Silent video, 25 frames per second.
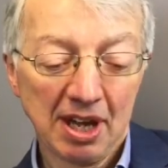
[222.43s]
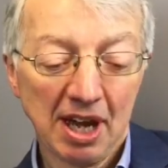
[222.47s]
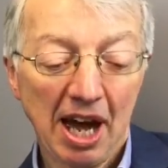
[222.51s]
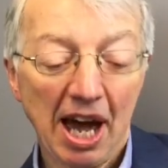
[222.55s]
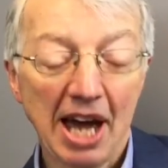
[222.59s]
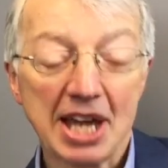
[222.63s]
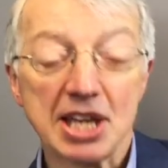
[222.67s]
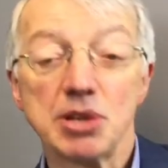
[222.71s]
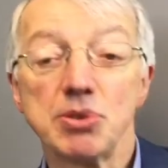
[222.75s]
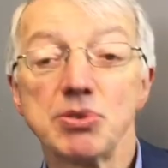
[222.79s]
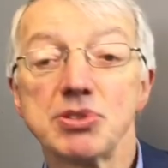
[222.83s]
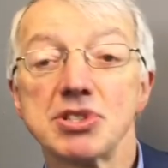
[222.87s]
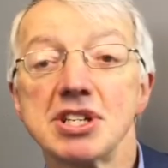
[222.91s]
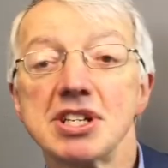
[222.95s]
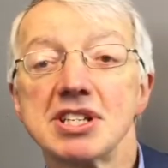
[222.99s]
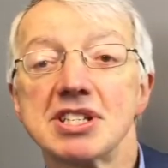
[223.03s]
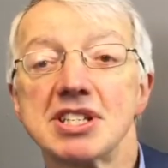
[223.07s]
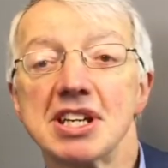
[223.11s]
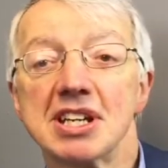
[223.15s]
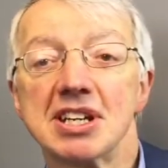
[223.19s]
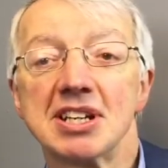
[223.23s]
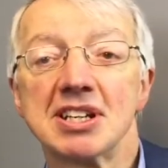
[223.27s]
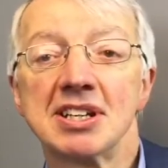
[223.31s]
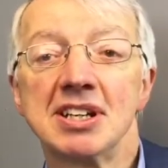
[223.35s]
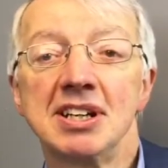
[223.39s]
I use it
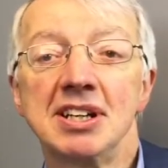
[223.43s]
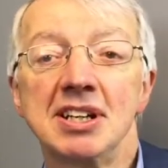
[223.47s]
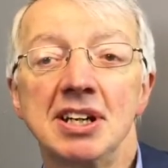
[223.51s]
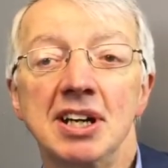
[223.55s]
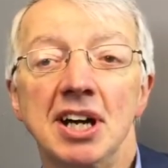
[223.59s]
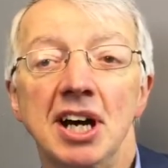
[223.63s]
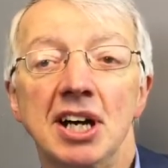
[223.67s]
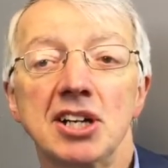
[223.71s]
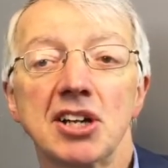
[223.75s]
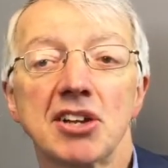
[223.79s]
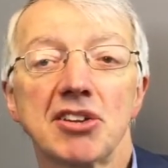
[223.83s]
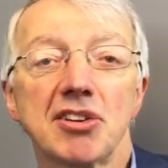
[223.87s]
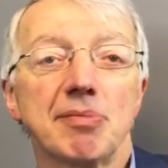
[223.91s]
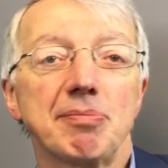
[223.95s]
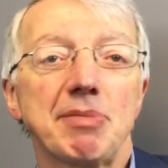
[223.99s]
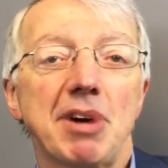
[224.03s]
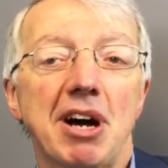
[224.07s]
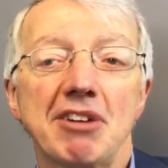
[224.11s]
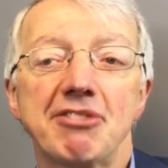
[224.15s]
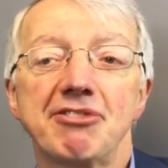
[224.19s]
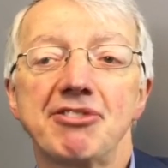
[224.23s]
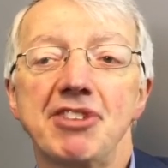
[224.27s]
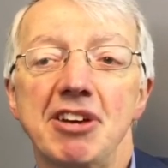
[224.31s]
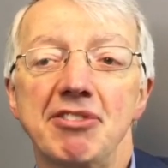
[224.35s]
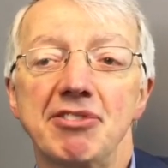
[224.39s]
in another of my
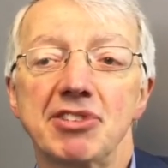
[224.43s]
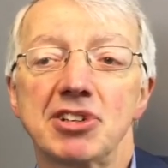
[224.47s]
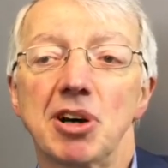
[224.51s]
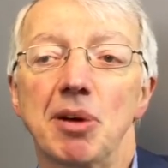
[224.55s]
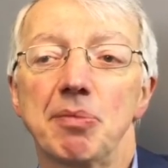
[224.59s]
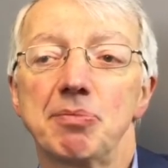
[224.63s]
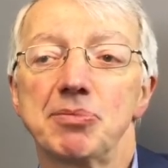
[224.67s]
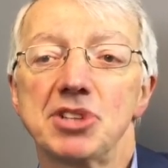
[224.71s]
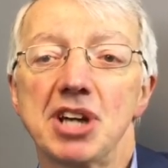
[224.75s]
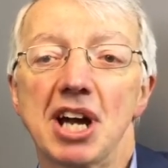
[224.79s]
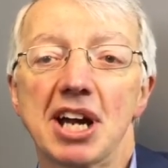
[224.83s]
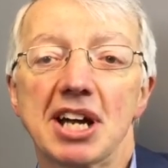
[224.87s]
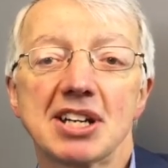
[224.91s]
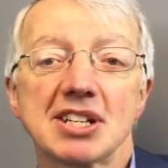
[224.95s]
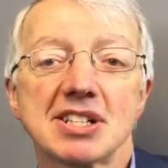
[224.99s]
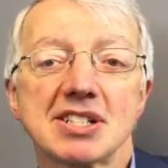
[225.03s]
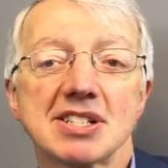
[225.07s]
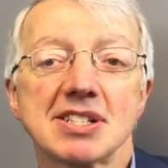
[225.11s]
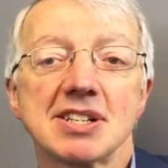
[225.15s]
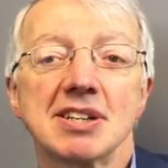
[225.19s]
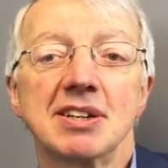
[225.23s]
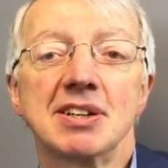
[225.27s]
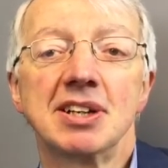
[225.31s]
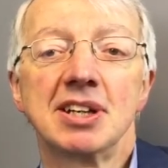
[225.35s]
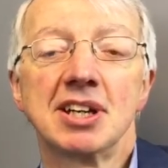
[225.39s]
favourite
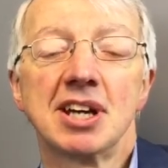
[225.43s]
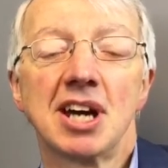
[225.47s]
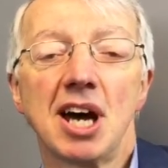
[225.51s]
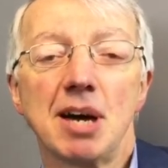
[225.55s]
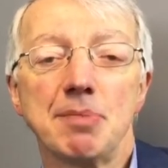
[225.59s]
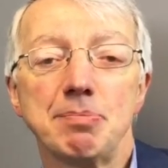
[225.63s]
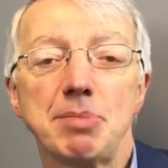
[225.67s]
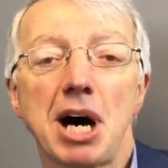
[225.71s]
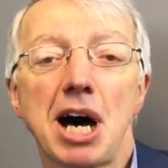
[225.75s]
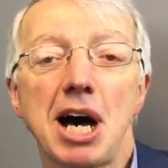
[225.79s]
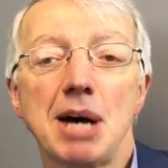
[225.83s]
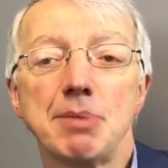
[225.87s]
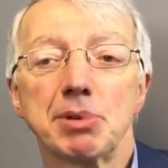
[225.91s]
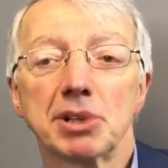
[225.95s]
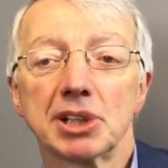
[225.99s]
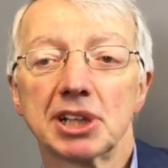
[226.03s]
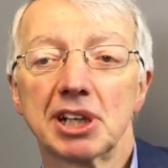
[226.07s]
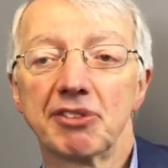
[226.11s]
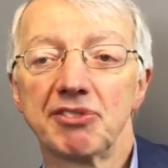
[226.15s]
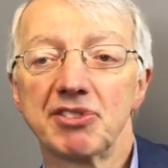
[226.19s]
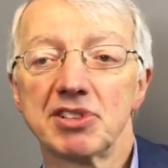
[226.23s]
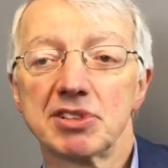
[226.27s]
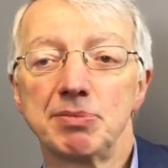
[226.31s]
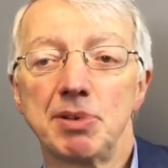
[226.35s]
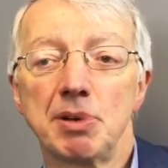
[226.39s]
objects, a Bible
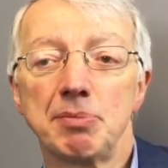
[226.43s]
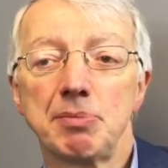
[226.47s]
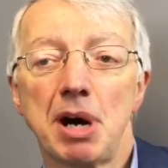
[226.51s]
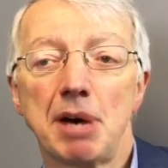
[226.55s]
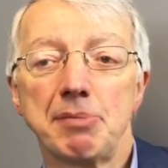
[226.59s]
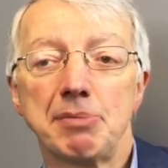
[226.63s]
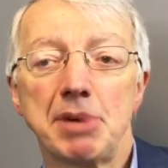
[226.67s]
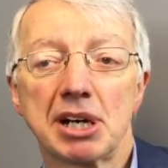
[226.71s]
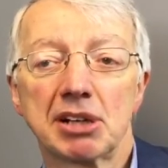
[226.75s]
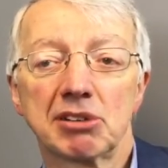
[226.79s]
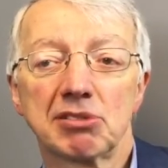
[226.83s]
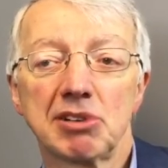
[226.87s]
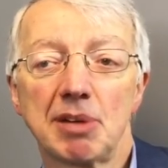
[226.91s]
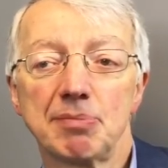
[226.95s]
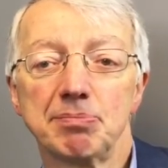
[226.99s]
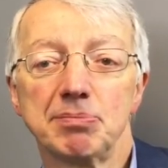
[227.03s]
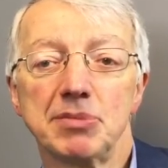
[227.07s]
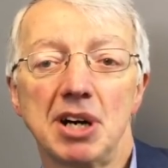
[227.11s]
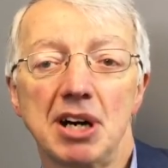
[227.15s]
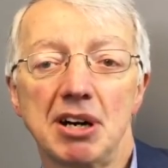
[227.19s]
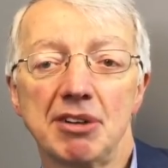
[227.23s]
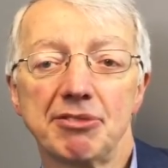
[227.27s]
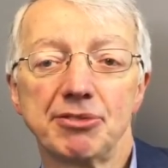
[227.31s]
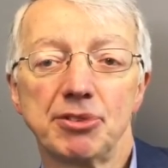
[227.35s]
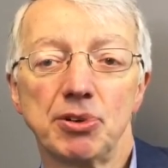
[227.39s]
given to me by my
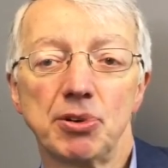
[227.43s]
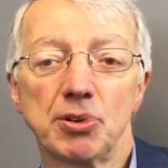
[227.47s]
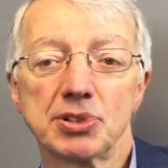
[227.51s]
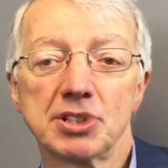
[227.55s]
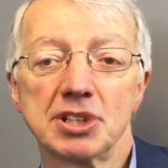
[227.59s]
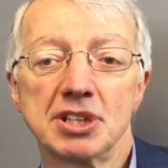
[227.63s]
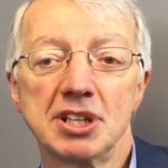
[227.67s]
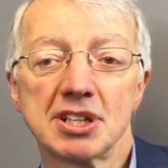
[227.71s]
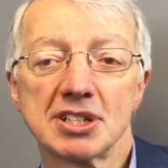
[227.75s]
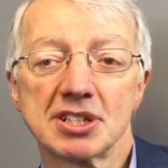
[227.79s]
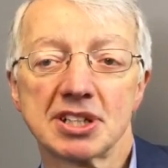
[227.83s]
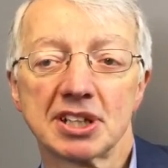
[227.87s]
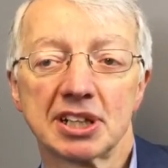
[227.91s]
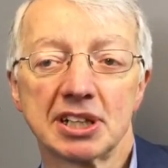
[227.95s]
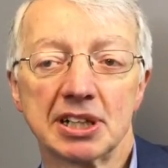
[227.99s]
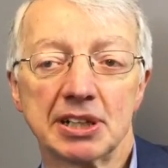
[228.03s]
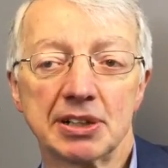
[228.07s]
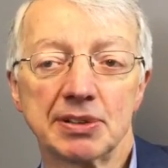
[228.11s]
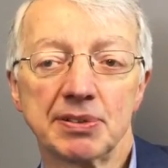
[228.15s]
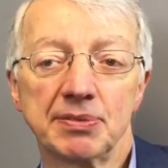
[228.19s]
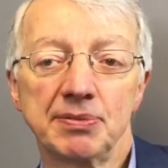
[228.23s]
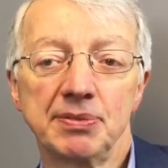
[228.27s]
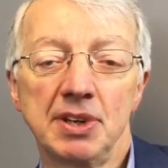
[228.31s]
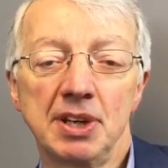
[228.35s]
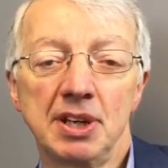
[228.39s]
grandma 40 years ago,
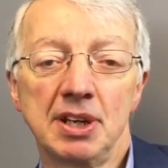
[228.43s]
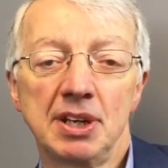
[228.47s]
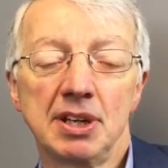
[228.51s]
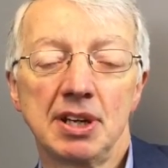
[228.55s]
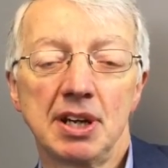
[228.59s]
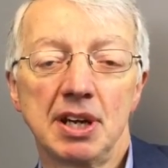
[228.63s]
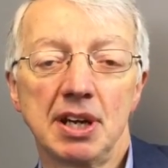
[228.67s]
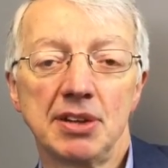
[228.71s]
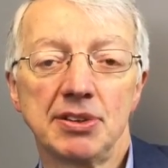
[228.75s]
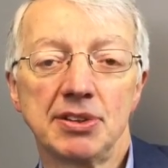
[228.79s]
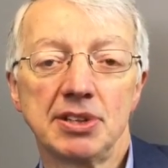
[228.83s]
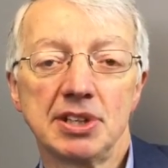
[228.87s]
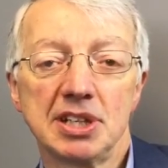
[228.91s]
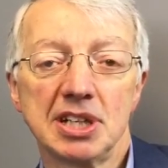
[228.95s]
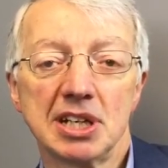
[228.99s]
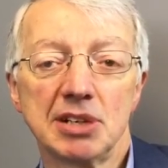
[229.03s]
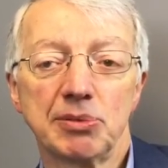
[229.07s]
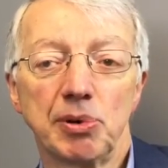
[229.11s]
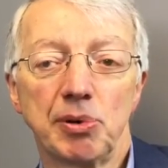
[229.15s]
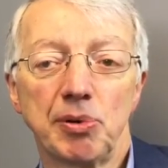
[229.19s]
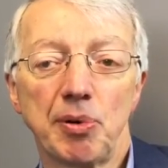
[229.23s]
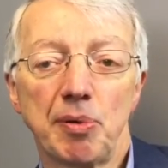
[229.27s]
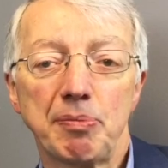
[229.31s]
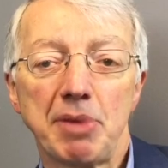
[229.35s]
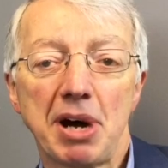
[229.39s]
in the year
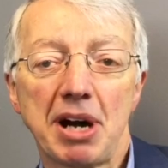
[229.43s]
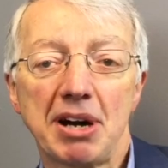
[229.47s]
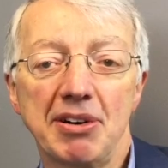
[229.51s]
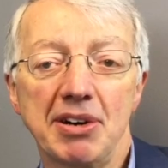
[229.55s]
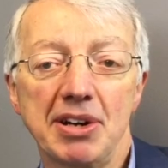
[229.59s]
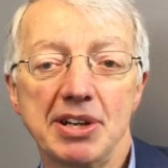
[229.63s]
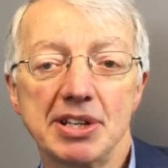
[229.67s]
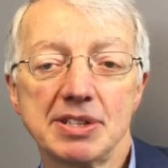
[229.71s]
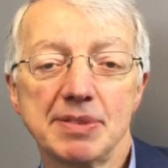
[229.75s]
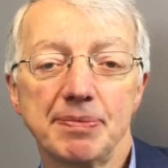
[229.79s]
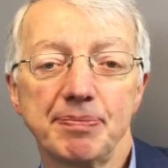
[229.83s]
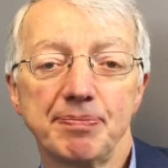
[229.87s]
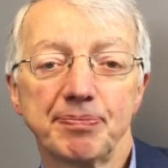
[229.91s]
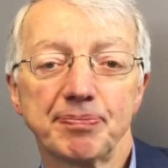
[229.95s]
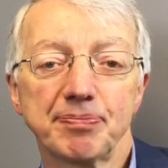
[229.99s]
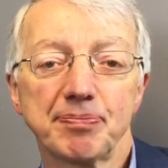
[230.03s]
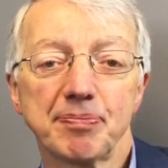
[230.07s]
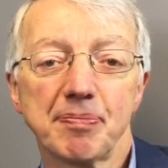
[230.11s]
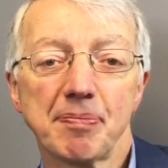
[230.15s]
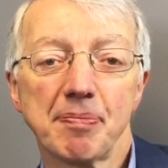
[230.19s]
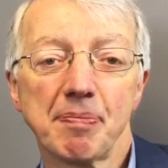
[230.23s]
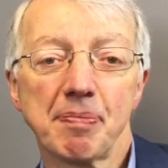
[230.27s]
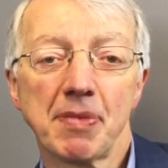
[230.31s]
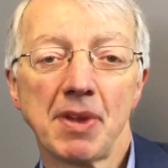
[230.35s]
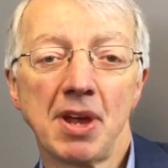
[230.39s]
we were married.
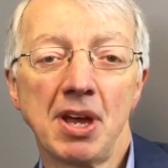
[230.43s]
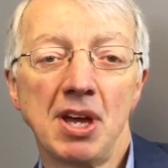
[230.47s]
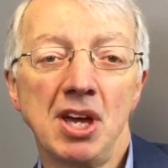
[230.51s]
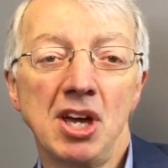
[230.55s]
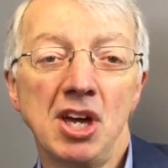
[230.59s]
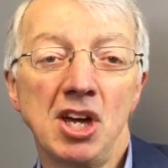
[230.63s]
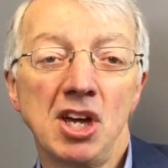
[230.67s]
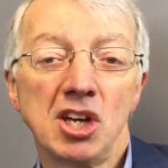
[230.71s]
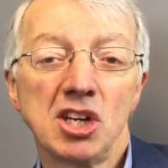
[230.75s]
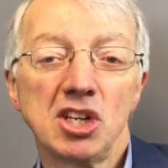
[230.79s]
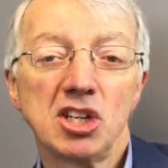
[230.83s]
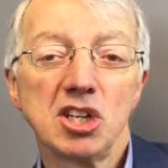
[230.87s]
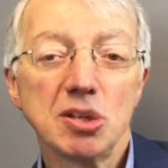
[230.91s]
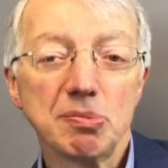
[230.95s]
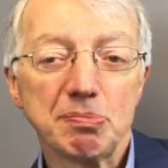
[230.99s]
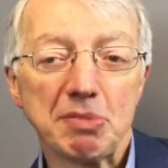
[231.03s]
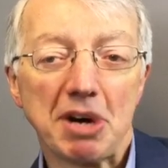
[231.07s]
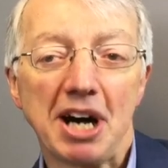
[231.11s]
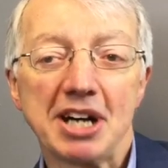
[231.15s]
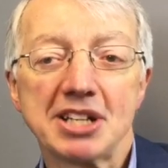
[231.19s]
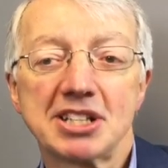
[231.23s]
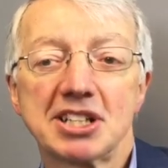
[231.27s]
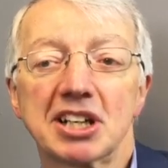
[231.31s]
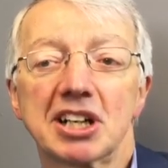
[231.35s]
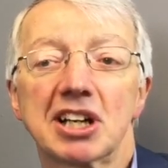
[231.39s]
You
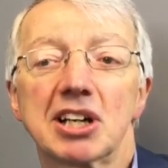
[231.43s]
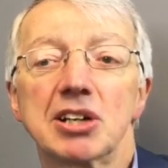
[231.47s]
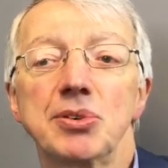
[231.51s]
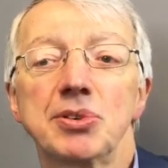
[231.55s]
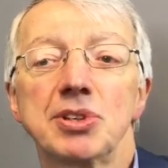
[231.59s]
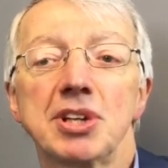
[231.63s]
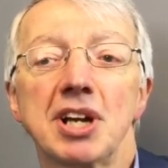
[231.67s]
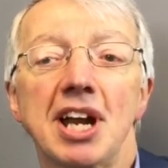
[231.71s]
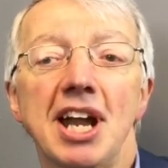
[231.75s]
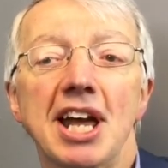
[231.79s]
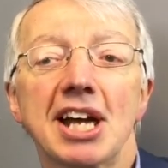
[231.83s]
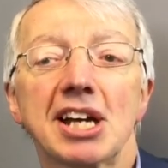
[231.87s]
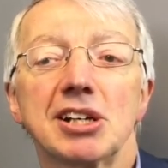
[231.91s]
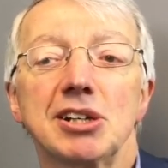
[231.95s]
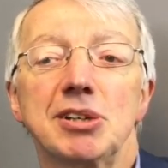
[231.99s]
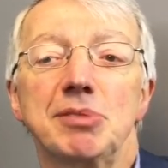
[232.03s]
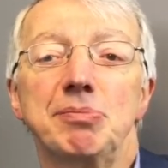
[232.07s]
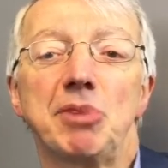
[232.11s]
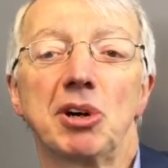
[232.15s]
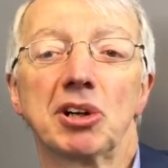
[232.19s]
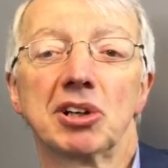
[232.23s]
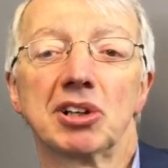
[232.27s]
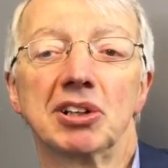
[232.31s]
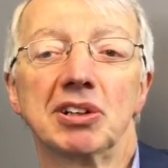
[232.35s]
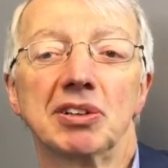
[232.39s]
might include a Lego
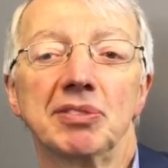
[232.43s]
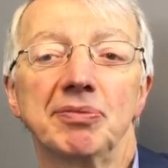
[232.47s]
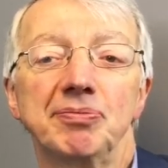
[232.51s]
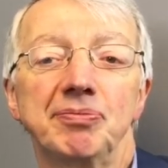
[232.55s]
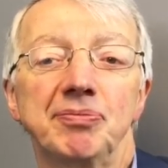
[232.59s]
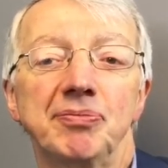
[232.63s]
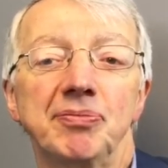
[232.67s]
model.